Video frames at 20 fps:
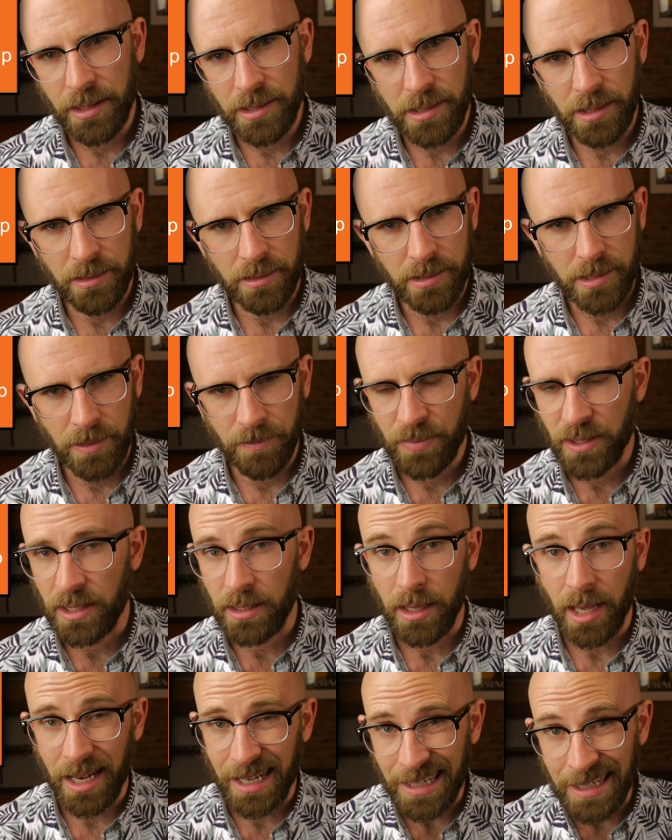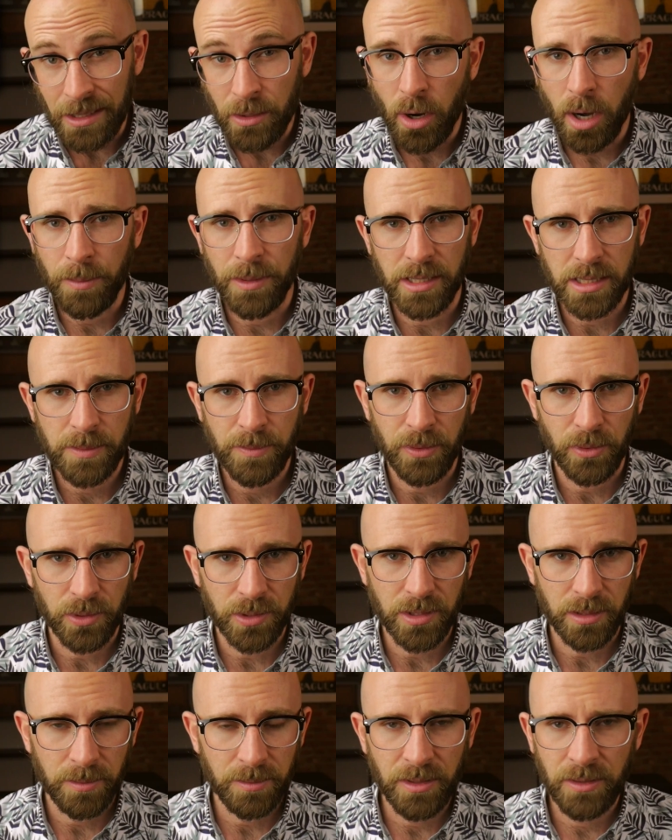isn't simply an e-commerce
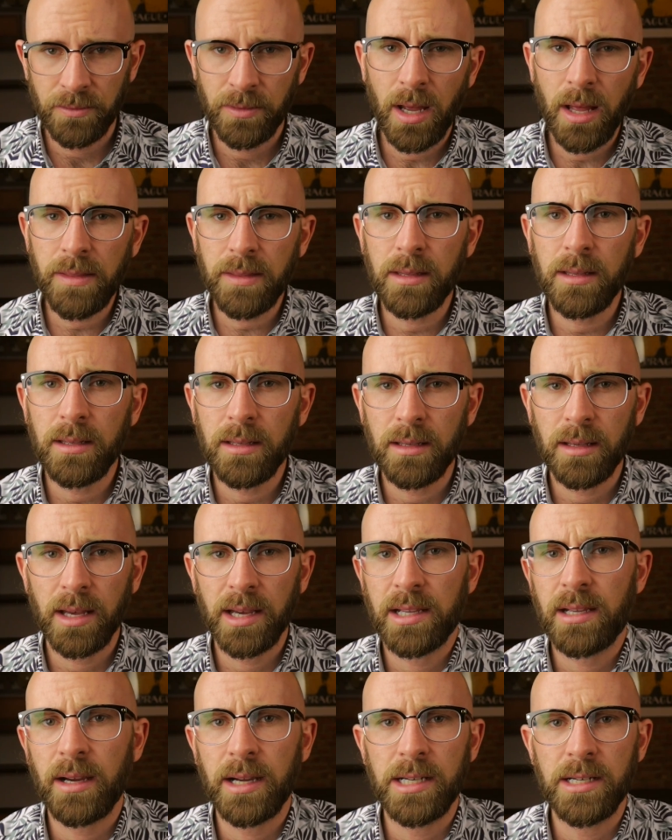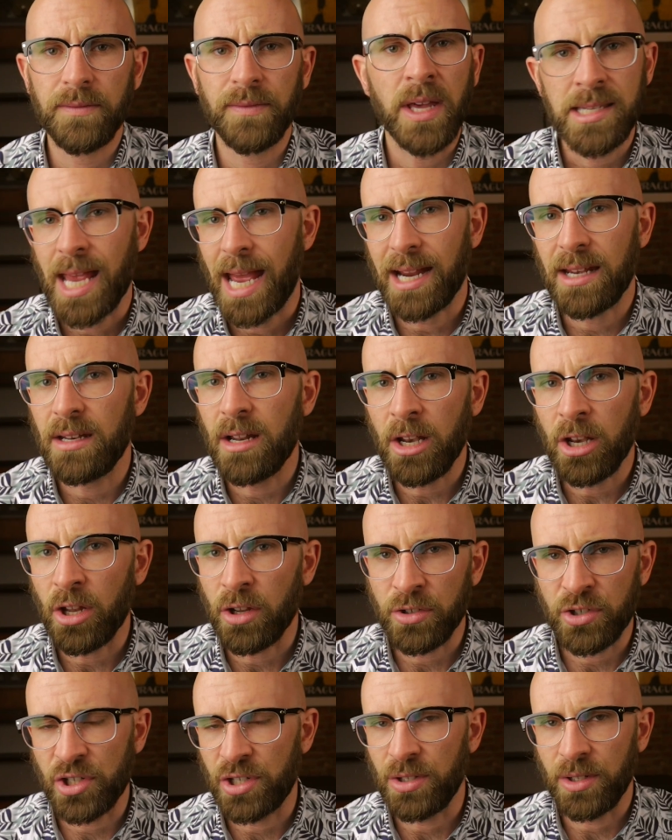portal, but rather a kind of
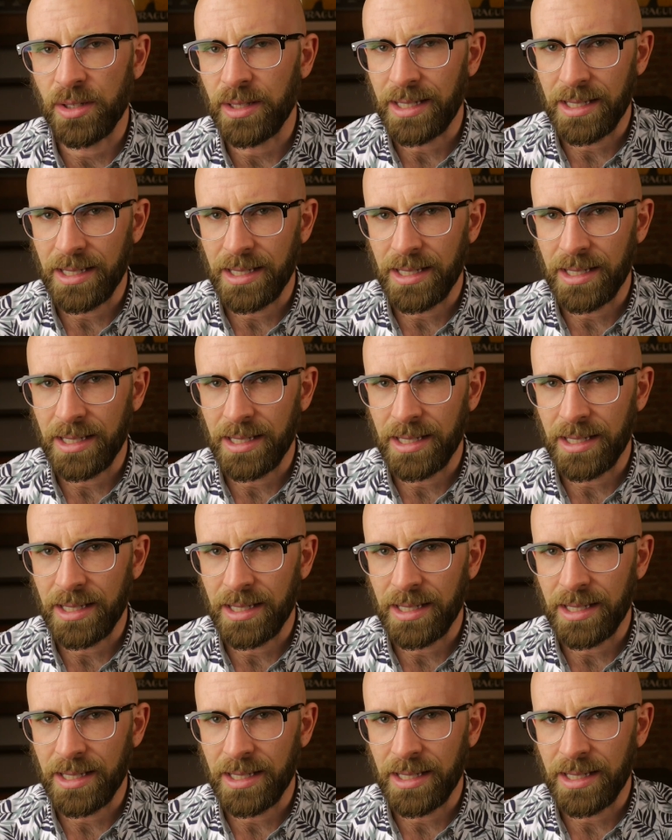technological